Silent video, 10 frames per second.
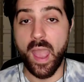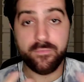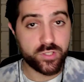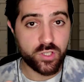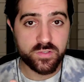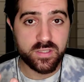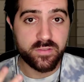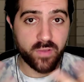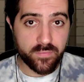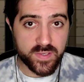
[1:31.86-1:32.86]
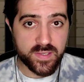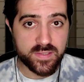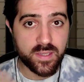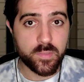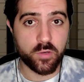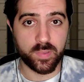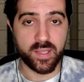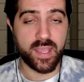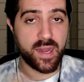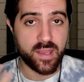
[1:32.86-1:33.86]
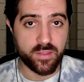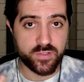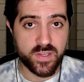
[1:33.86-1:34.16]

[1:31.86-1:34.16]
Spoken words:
you haven't chosen the 5e system and you're playing any other